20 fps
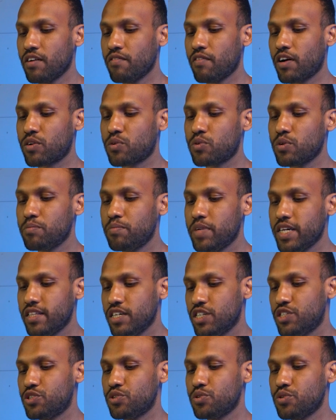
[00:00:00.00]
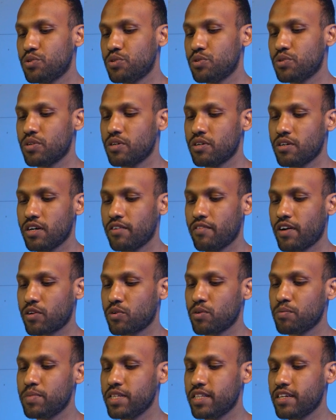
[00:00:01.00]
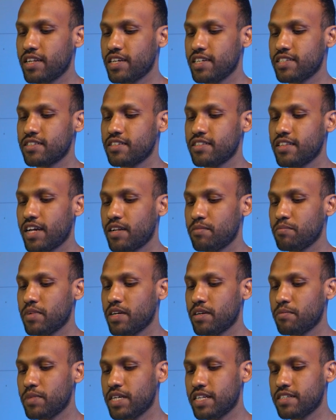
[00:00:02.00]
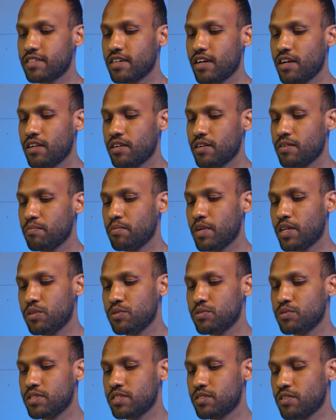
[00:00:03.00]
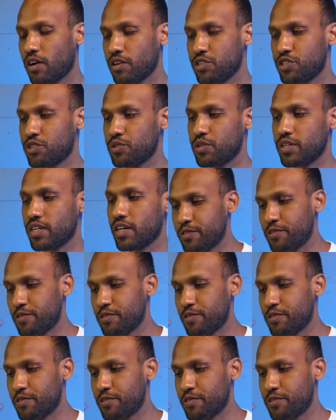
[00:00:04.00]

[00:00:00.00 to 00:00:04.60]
what could be the issue, what could be the reason that menu is not showing.